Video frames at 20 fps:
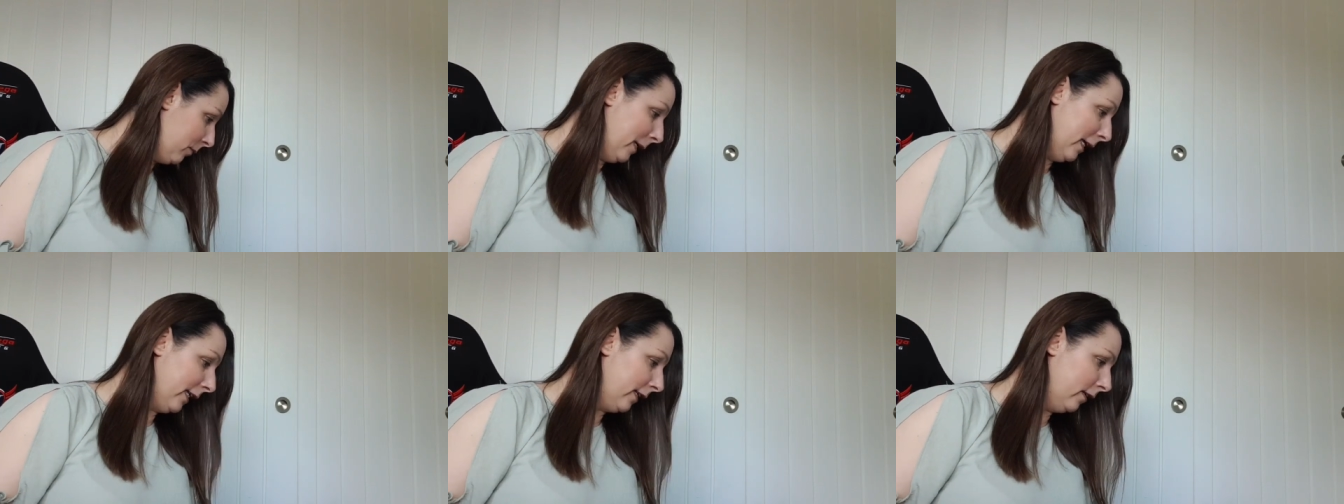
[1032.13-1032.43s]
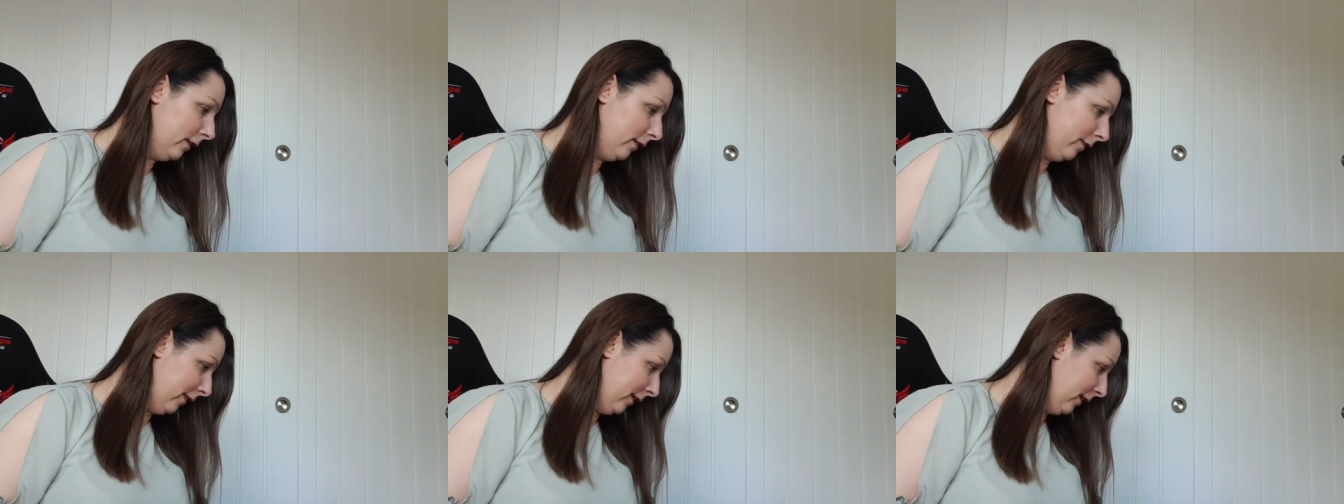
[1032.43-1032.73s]

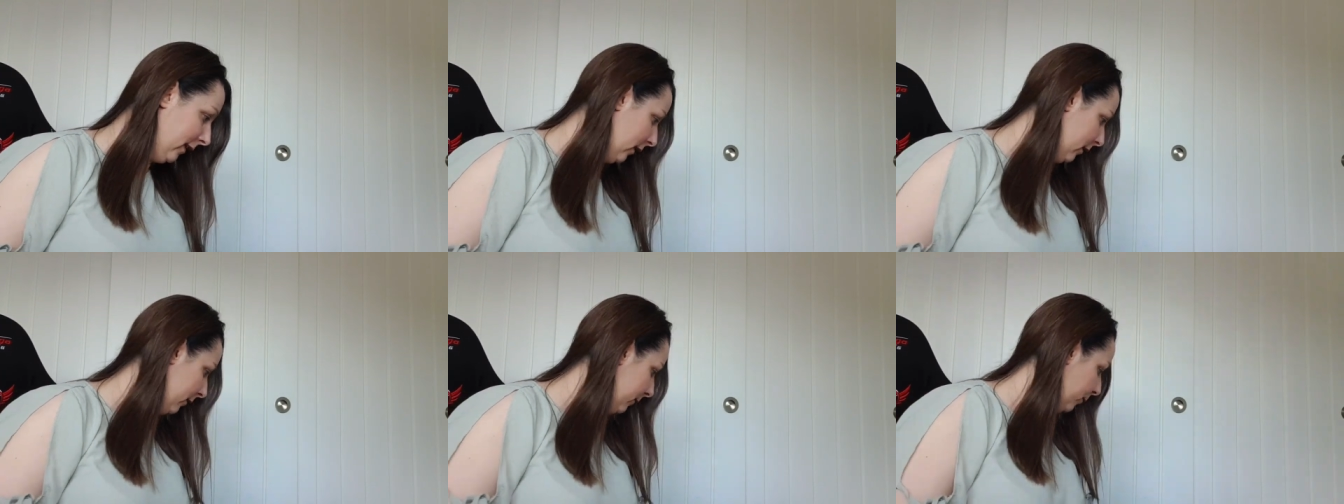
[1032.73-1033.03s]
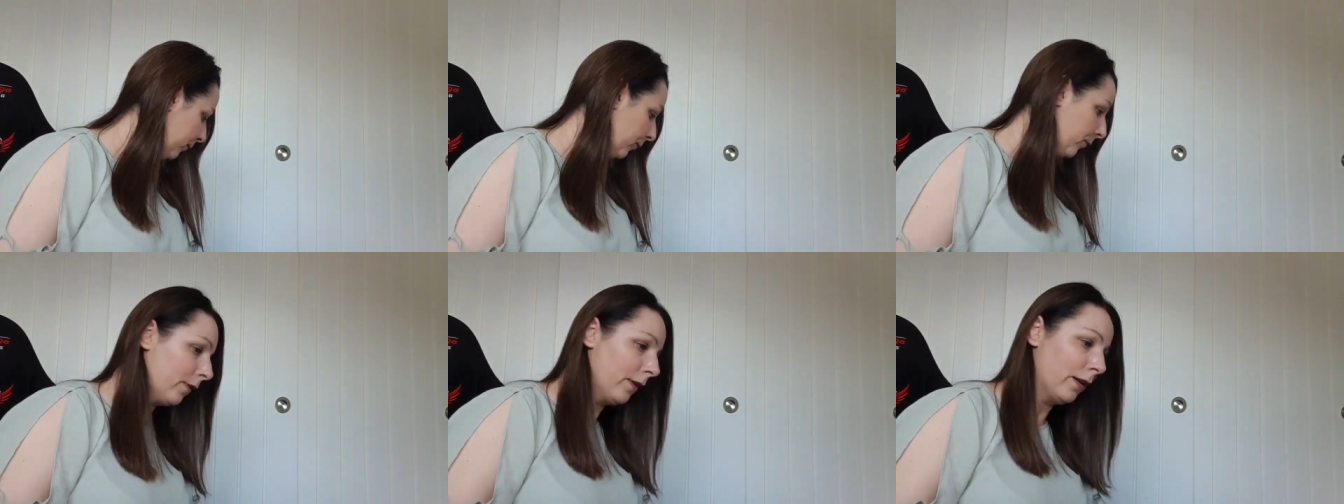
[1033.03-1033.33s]
Madness, in it?
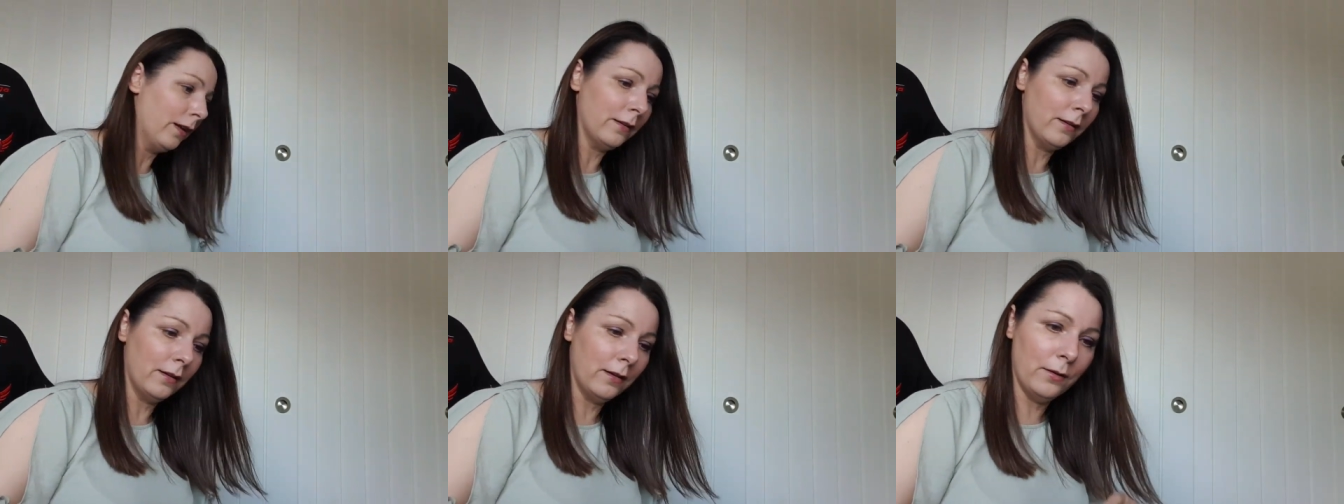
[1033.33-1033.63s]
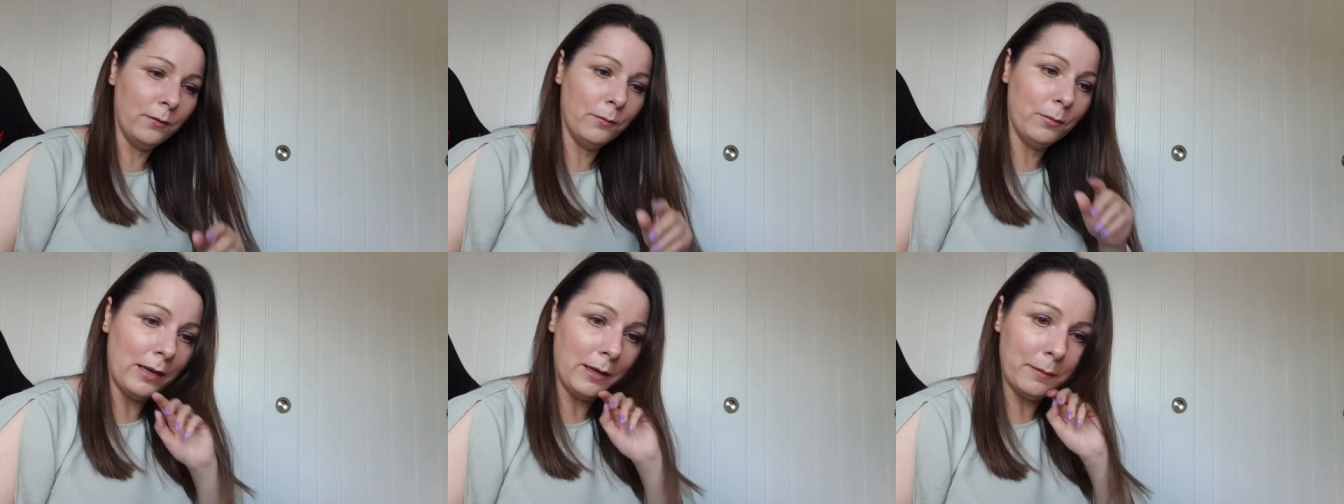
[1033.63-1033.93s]
I don't
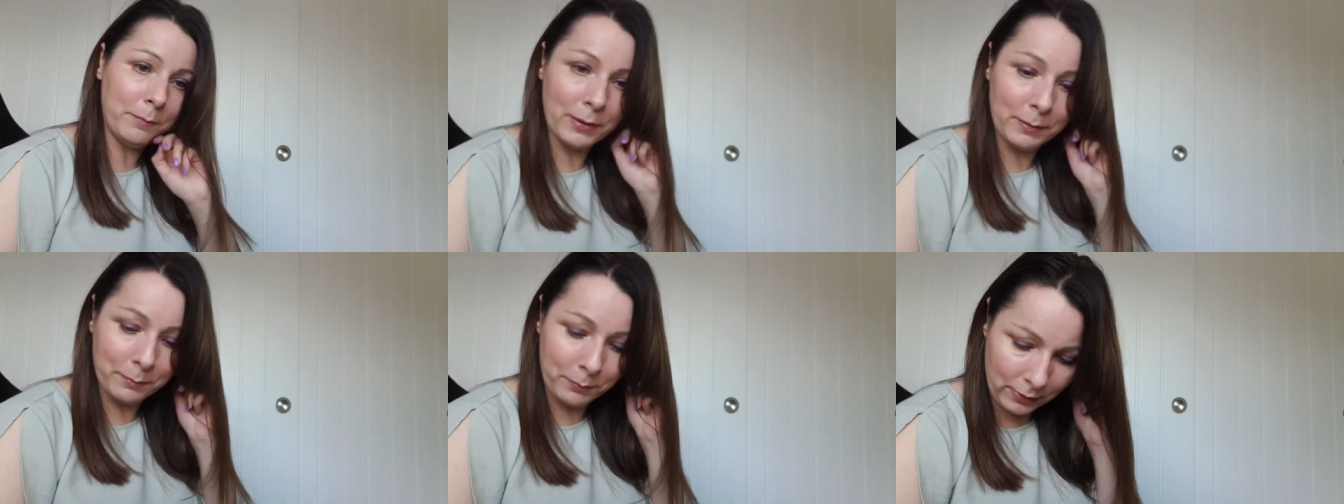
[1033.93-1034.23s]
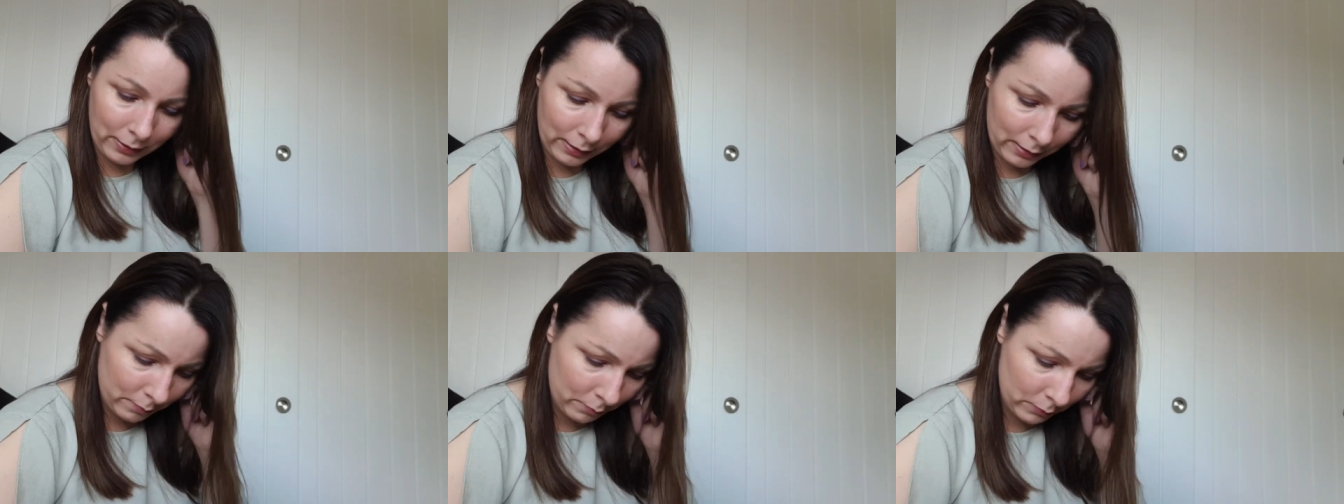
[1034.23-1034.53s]
know where
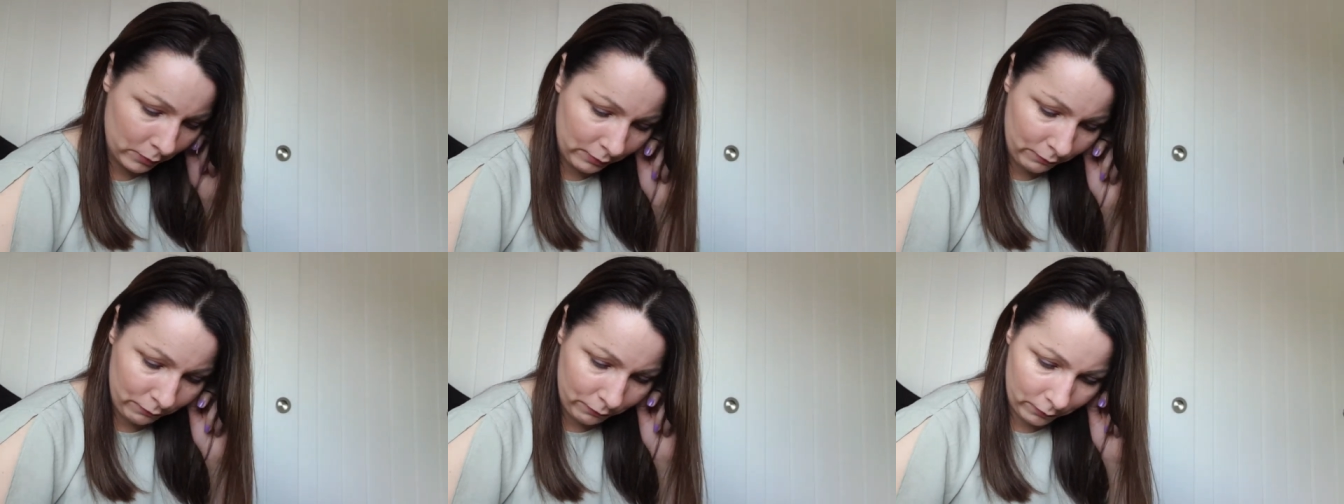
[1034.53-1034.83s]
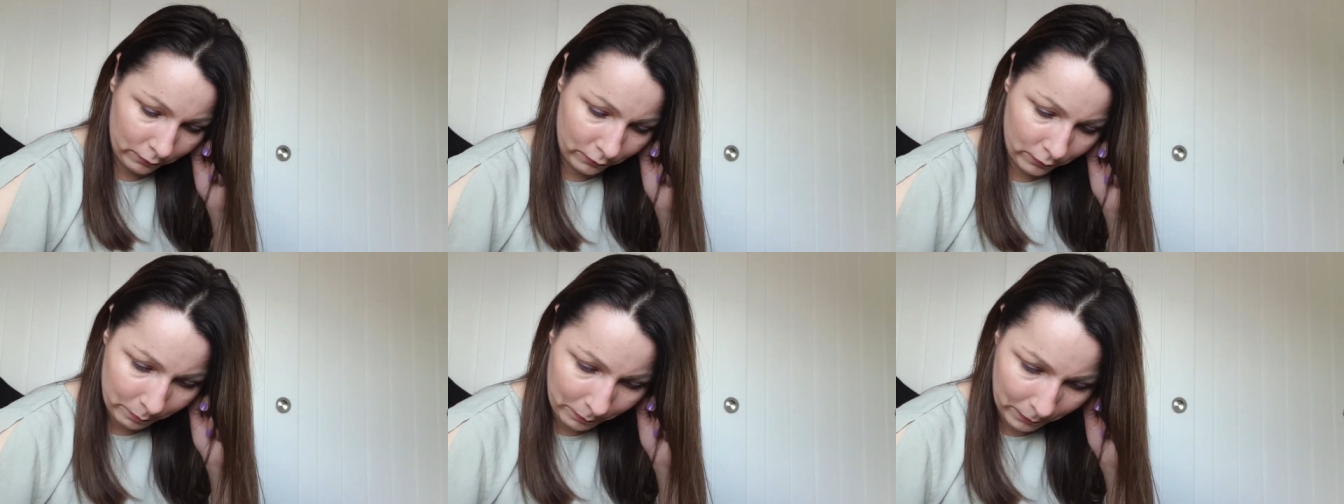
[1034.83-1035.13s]
people get the money
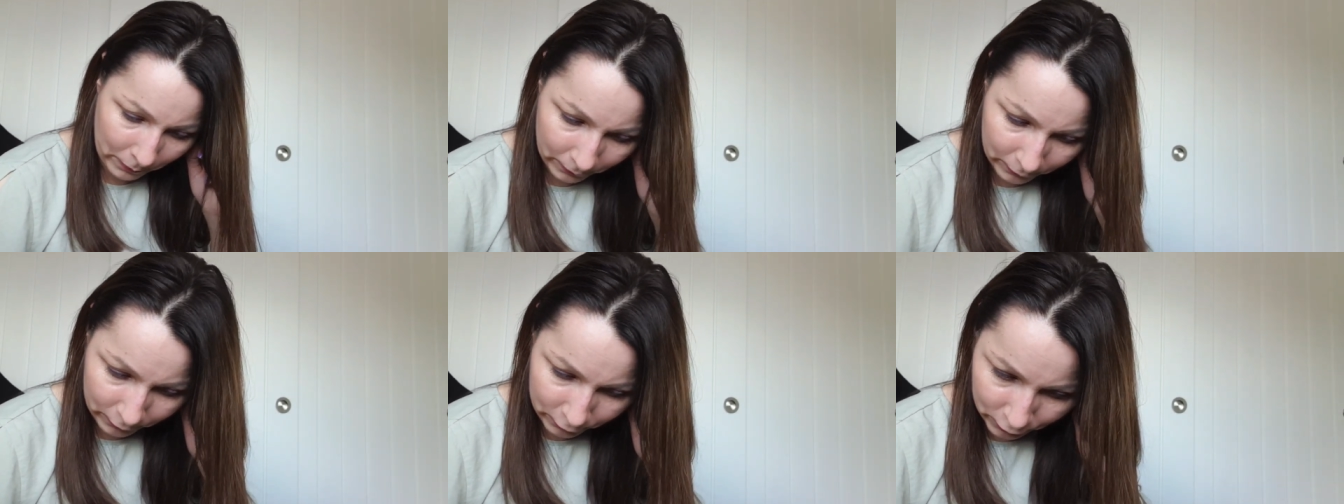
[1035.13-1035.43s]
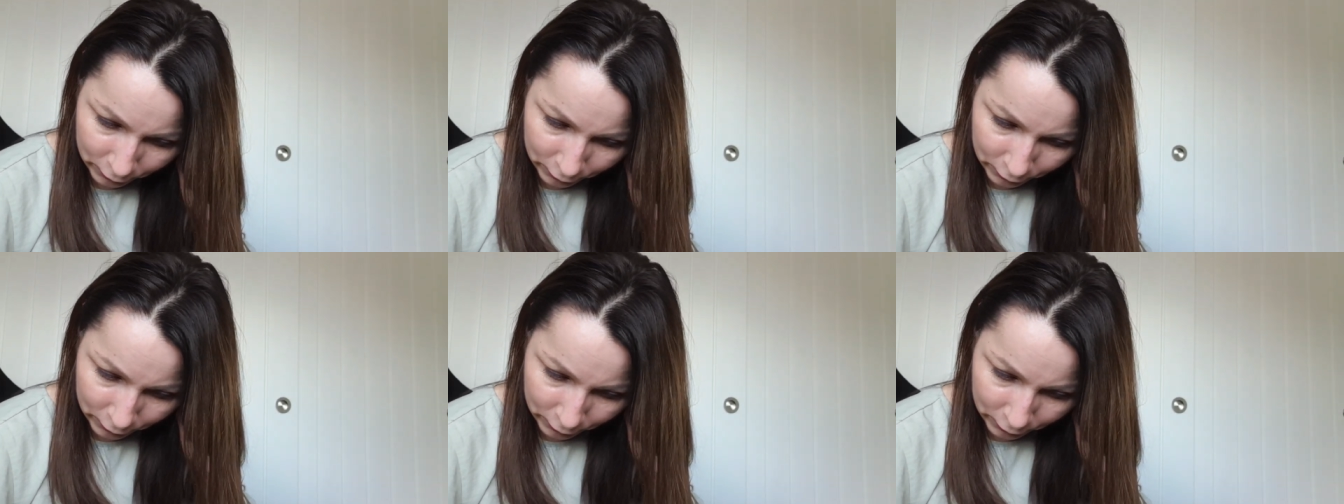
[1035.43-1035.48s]
from to buy